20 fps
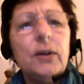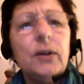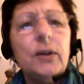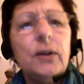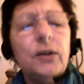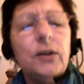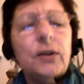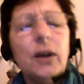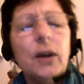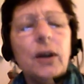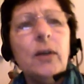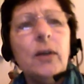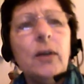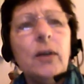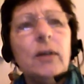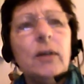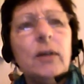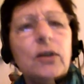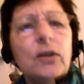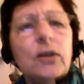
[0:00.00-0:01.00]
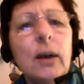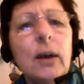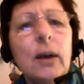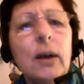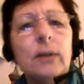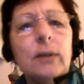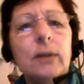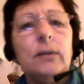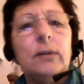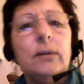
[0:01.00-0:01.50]
In January, it's yes.
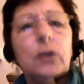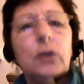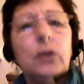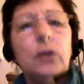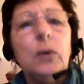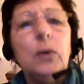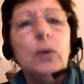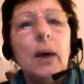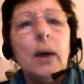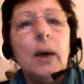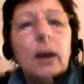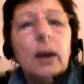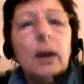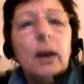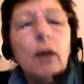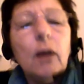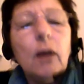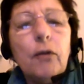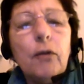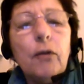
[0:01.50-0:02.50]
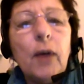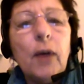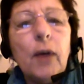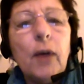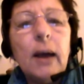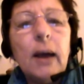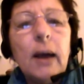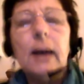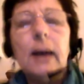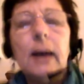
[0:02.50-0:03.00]
Do it. Go for it.
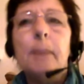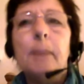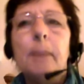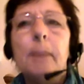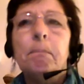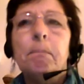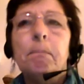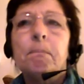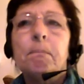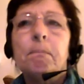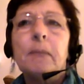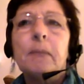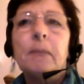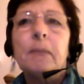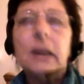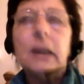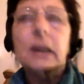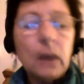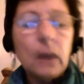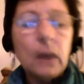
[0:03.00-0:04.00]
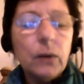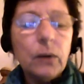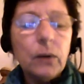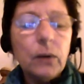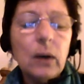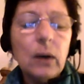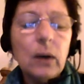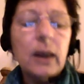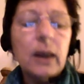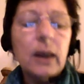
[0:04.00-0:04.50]

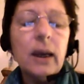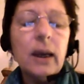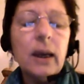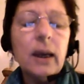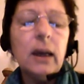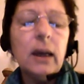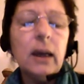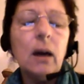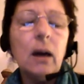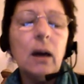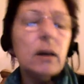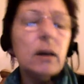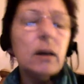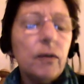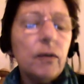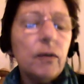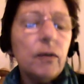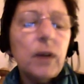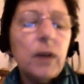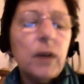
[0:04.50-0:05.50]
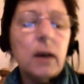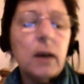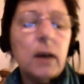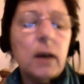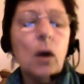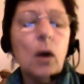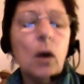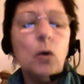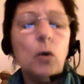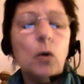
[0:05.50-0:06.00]
Don't let your ego, your fear,
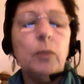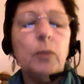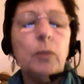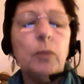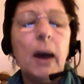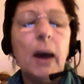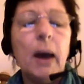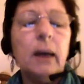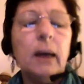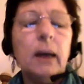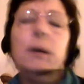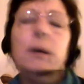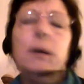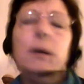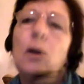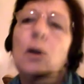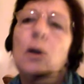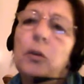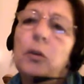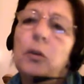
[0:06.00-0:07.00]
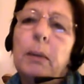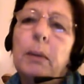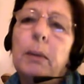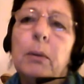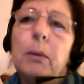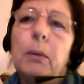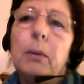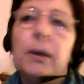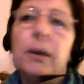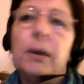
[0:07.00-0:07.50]
hold you back. You know, lots of
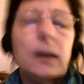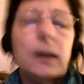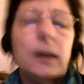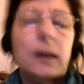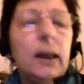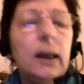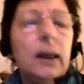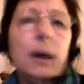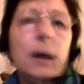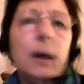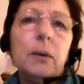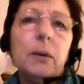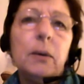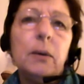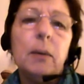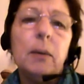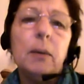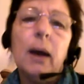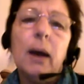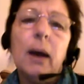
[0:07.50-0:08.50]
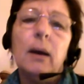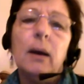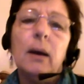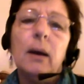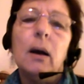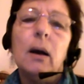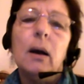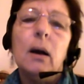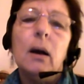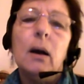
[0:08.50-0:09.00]
people think the ego is about,
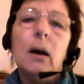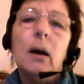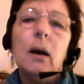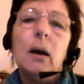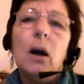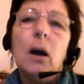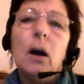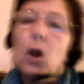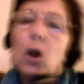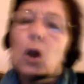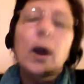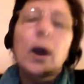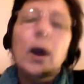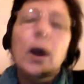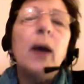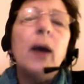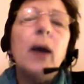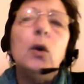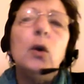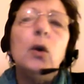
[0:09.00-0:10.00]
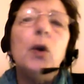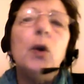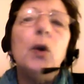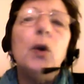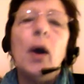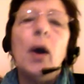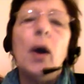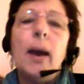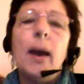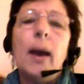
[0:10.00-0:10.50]
look how good
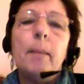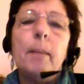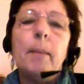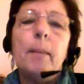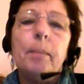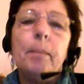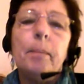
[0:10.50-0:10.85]
I am.